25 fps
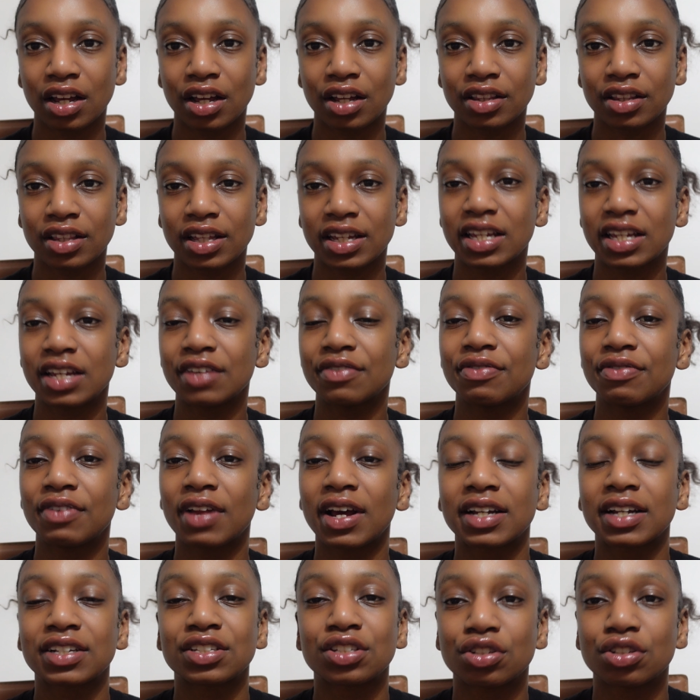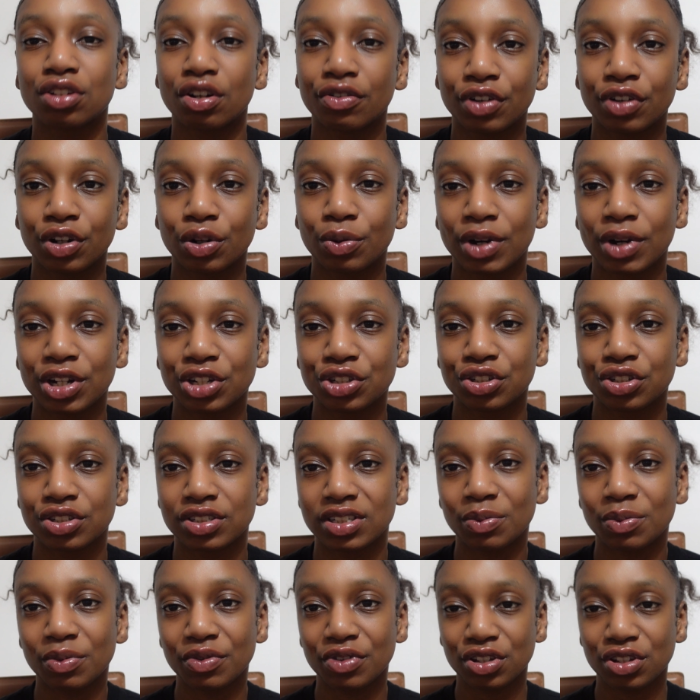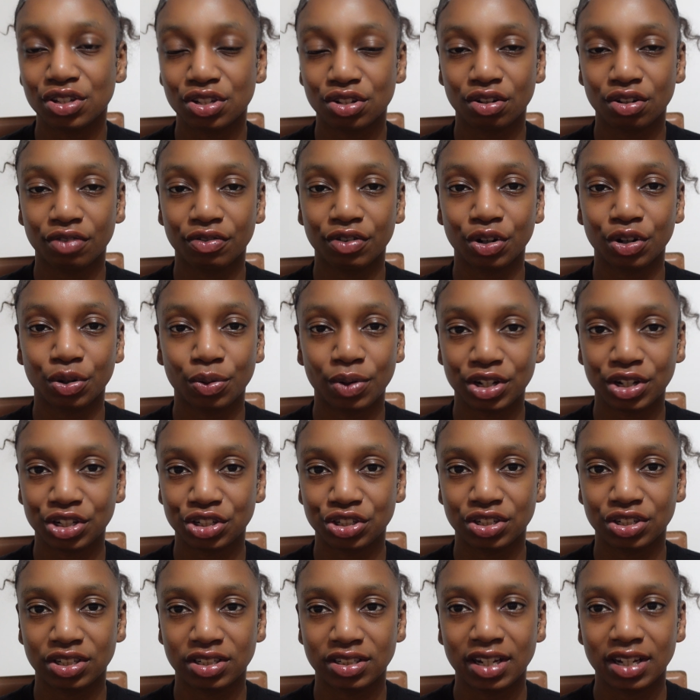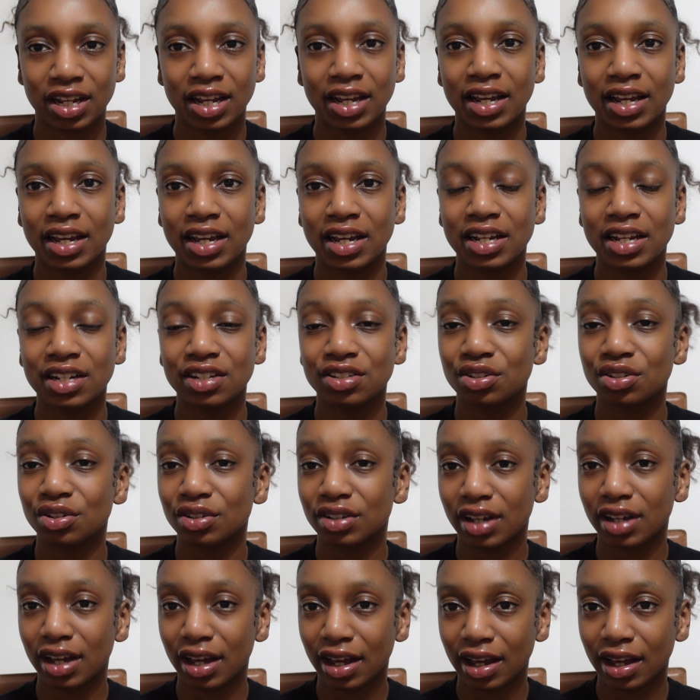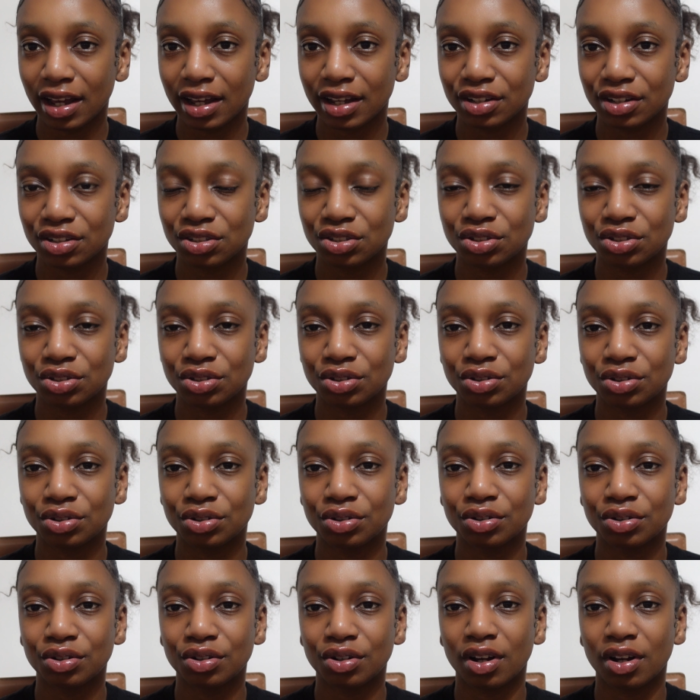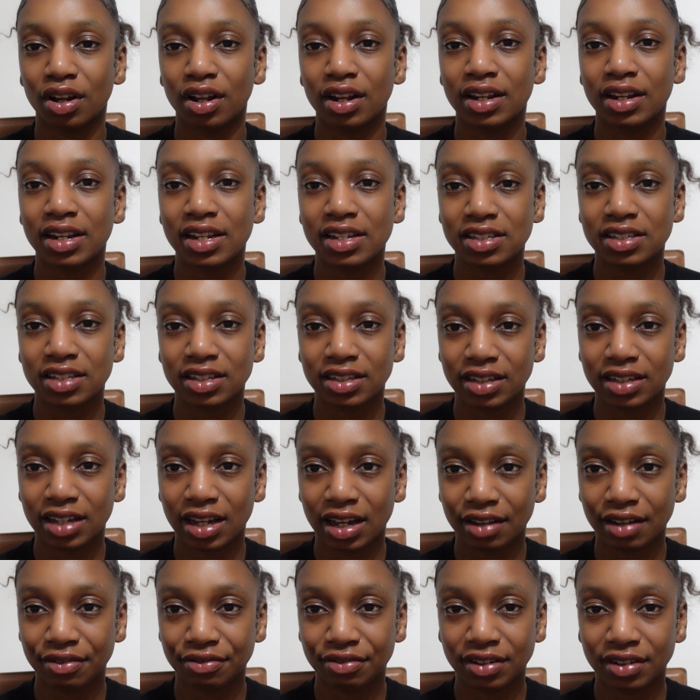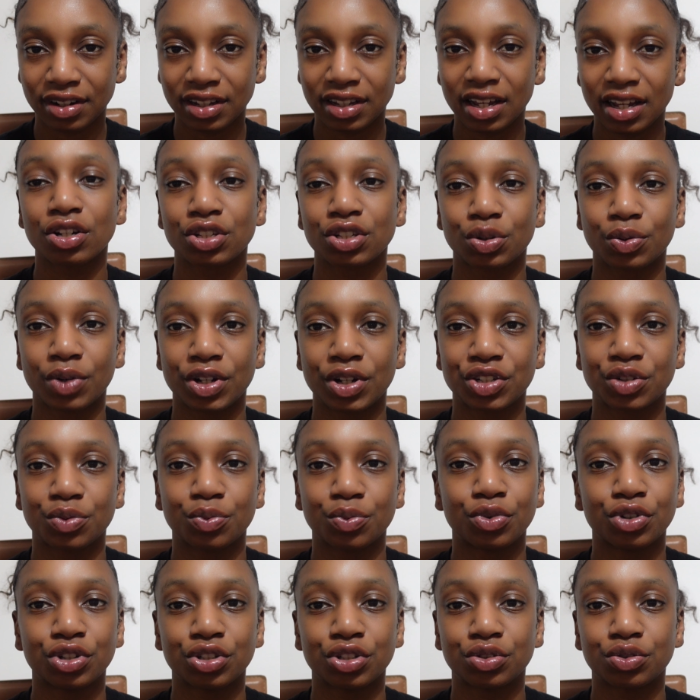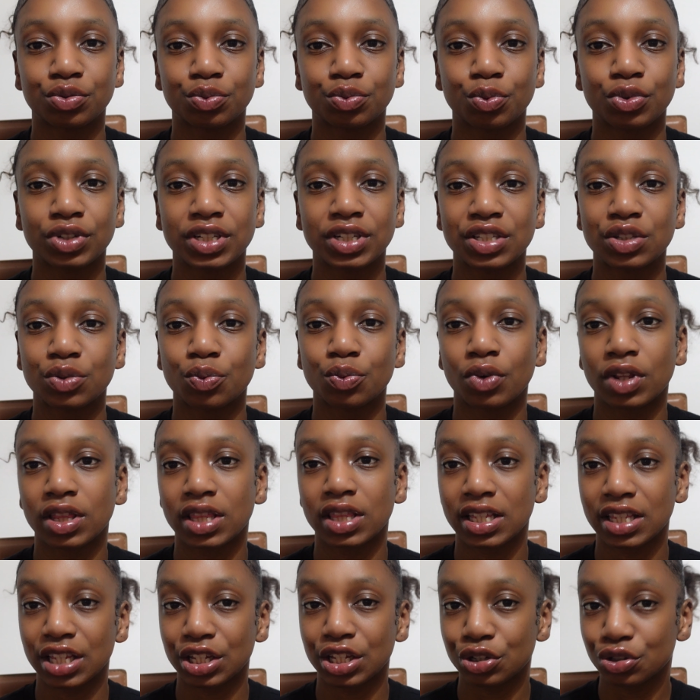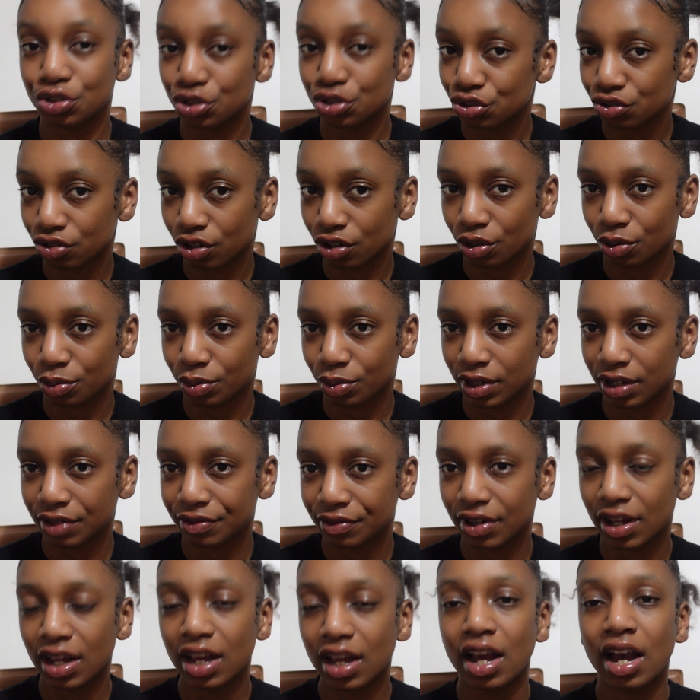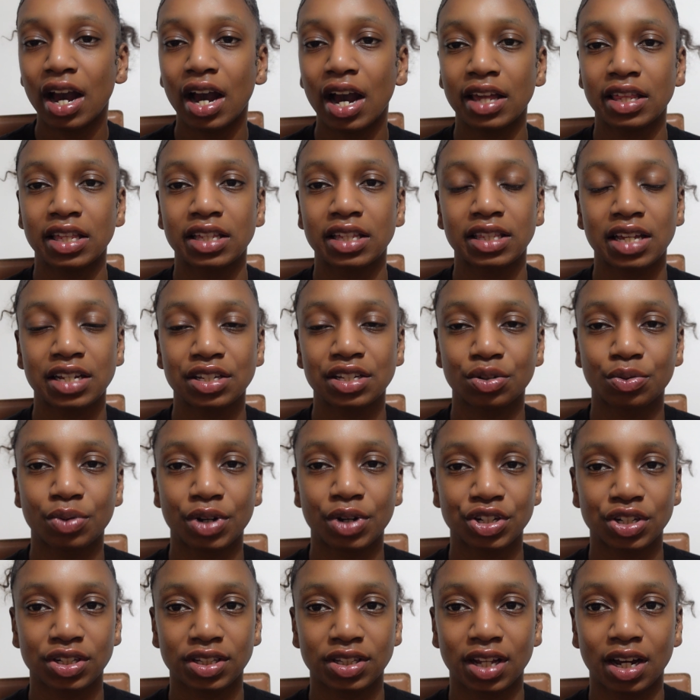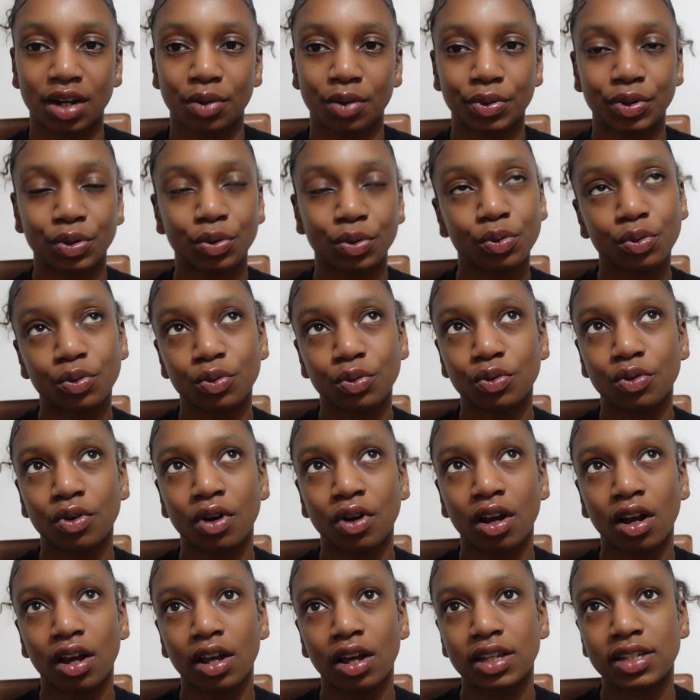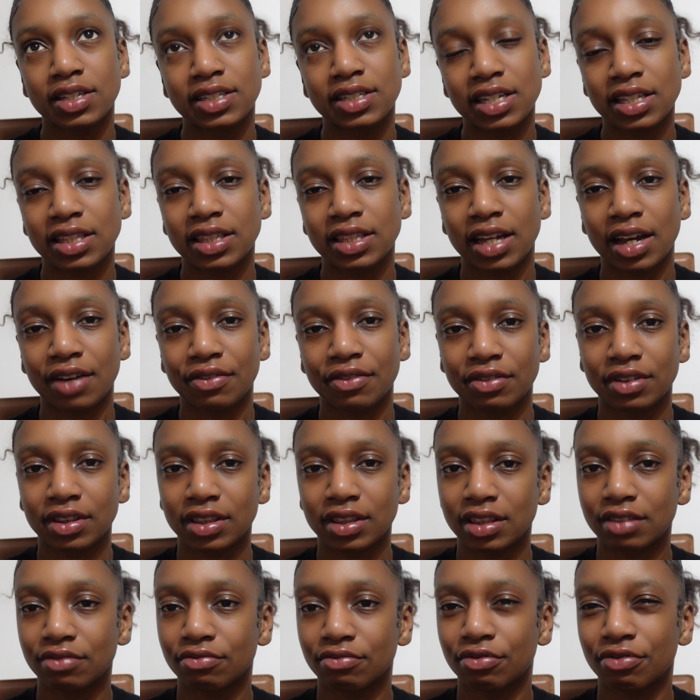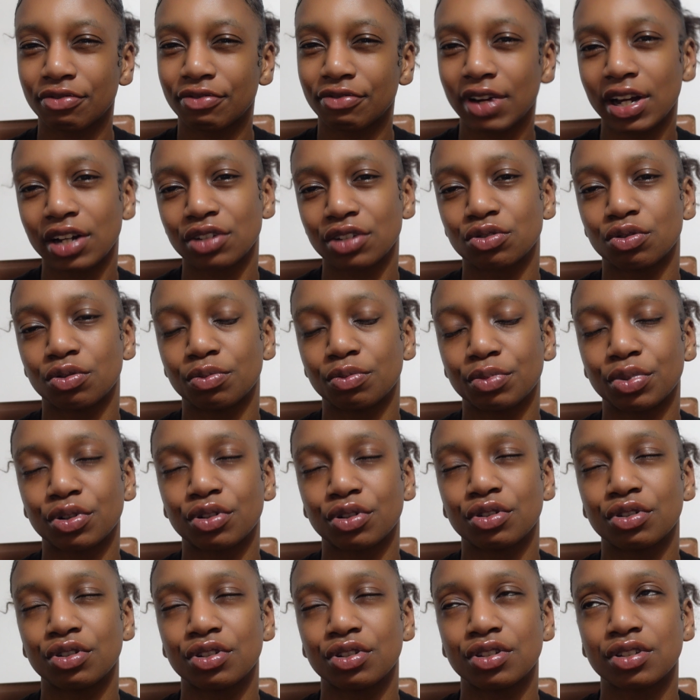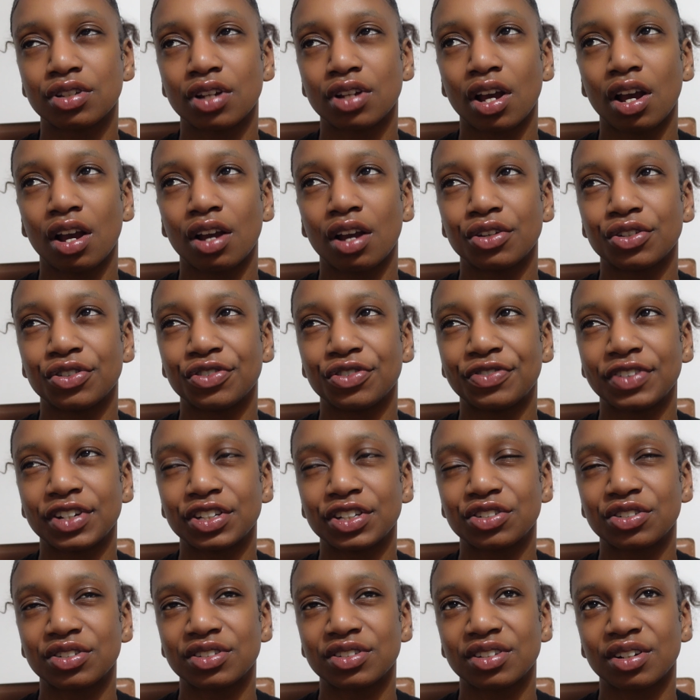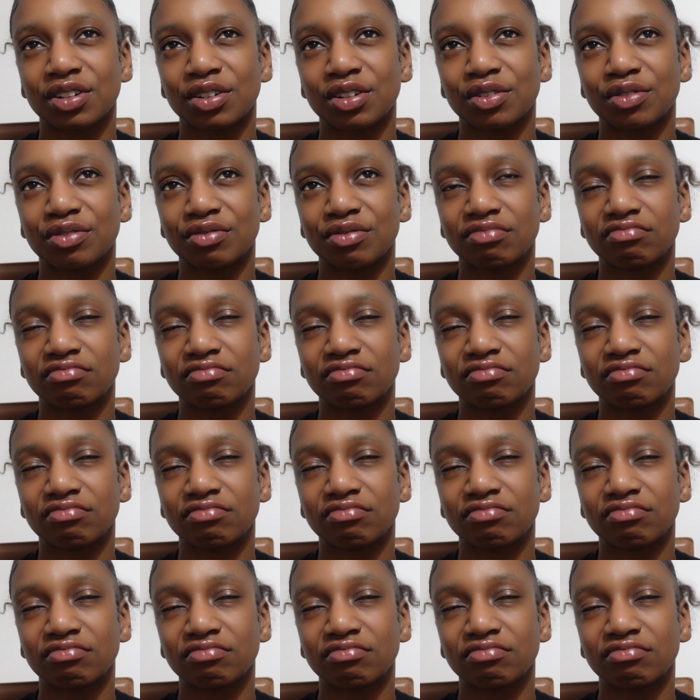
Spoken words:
they give like scenario questions, and with the scenario questions, it's okay to listen carefully. Ask a question, what is the one thing that you struggle with? I think that's a question that we all sit there and reflect on, because you think to yourself,